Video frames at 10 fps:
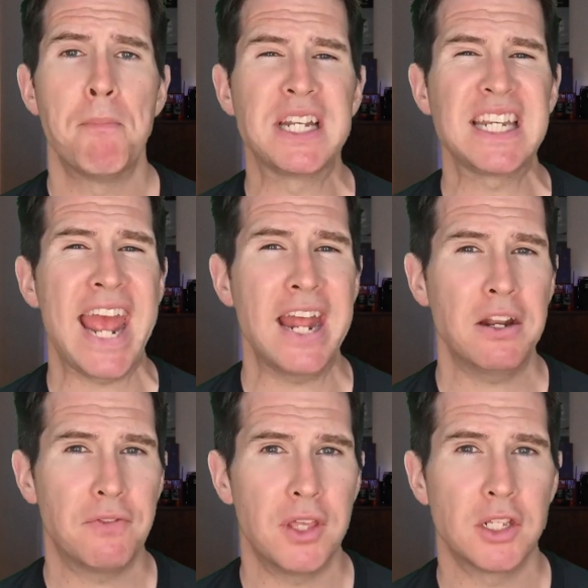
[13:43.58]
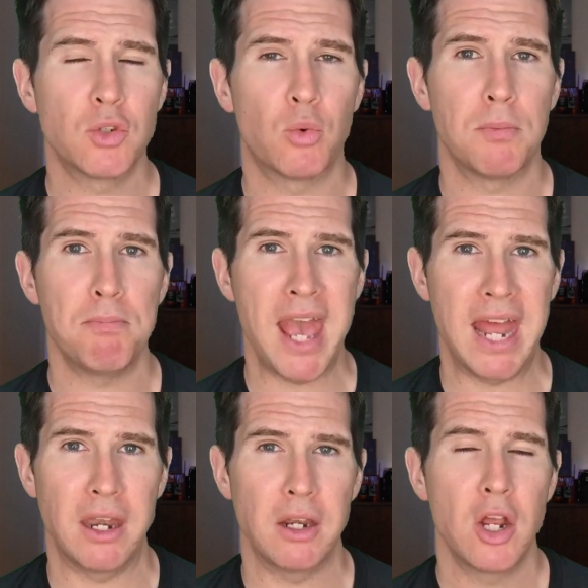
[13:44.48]
but ten of these were
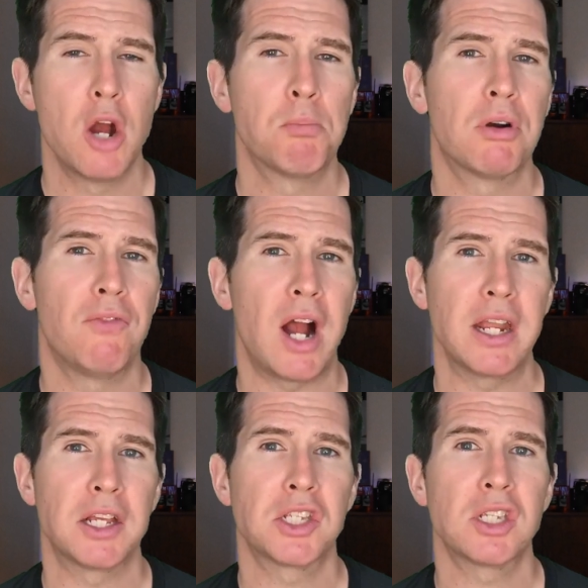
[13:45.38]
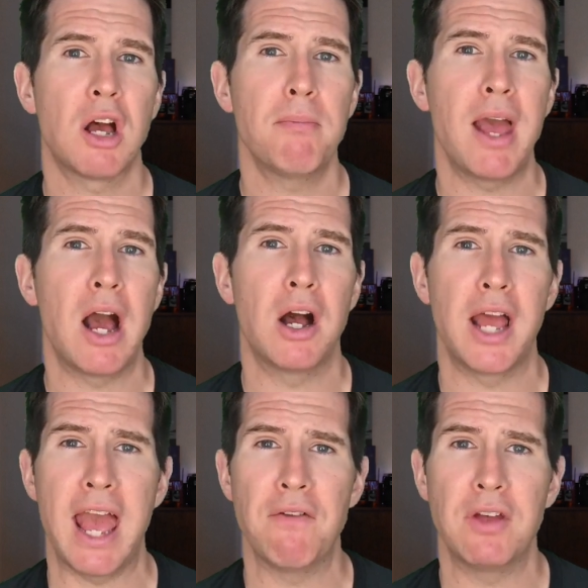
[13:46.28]
men, providing some uh,
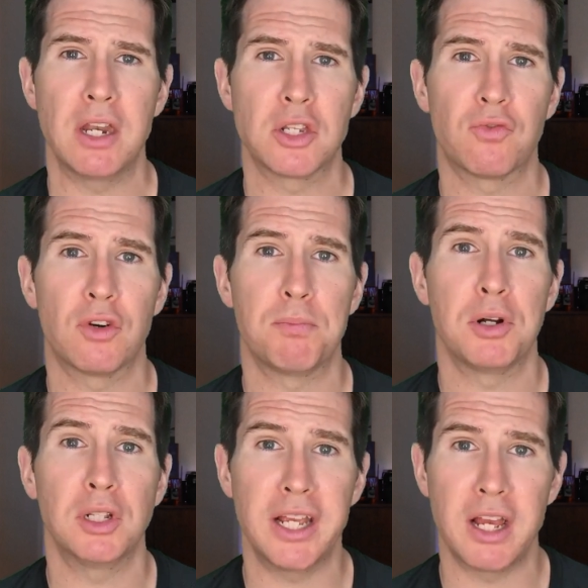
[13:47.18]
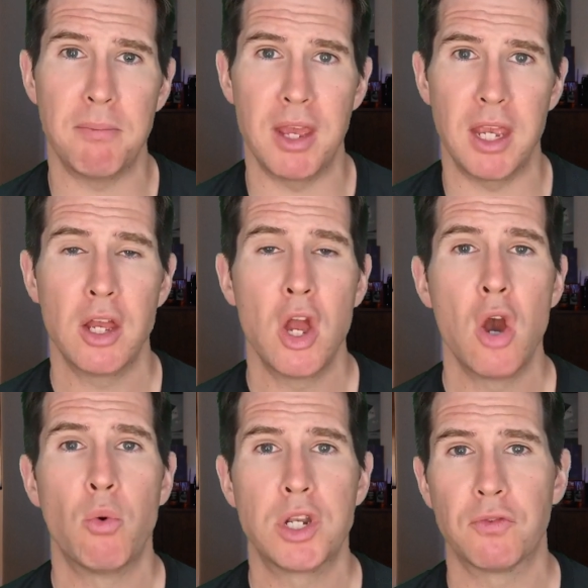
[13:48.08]
evidence for polygamy,
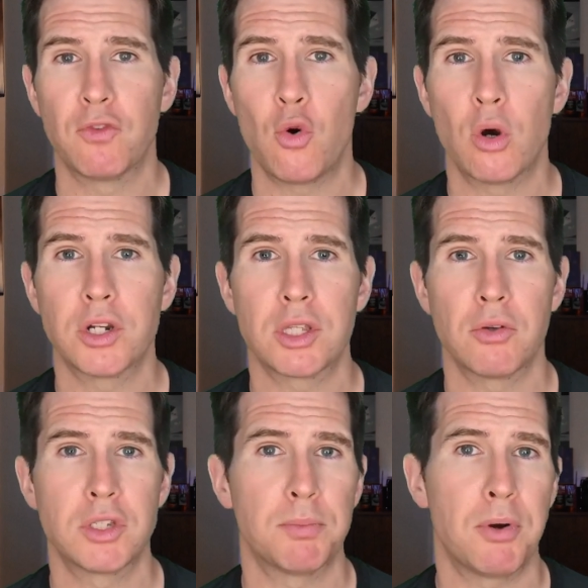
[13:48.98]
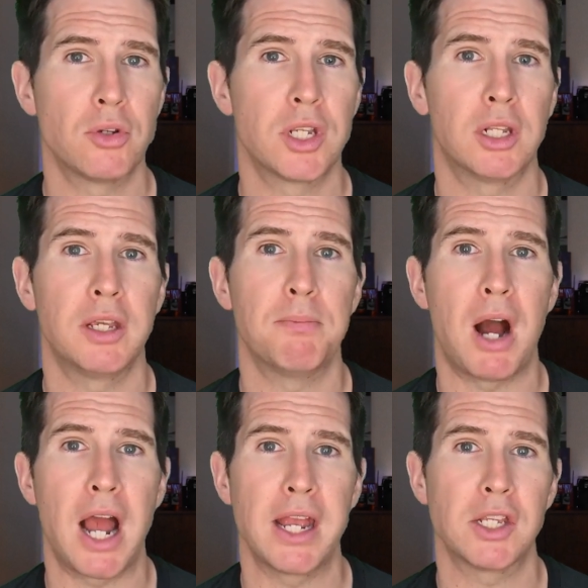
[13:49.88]
which, of course, those supposedly
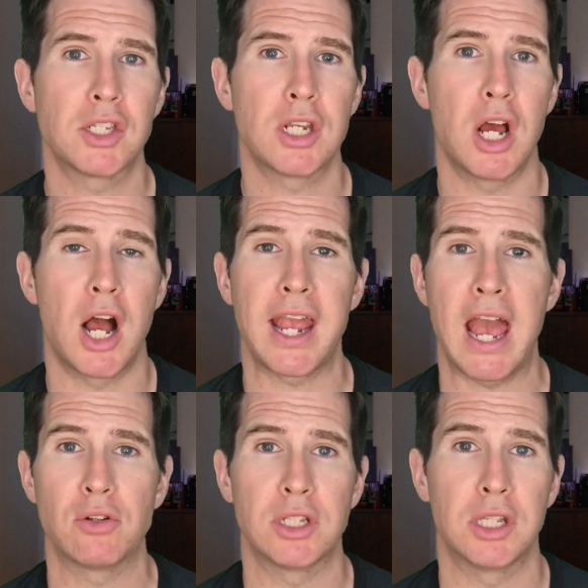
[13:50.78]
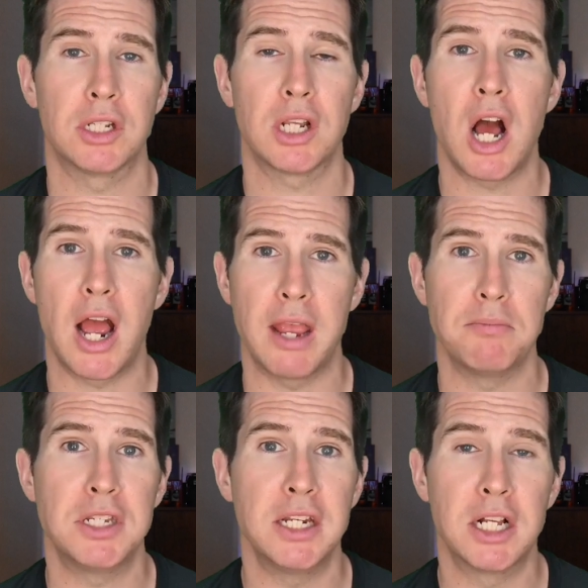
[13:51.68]
biased uh, accounts at the
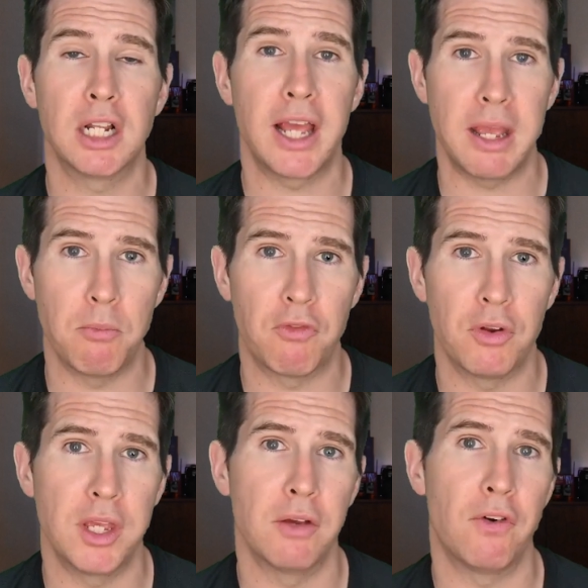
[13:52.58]
time did claim for the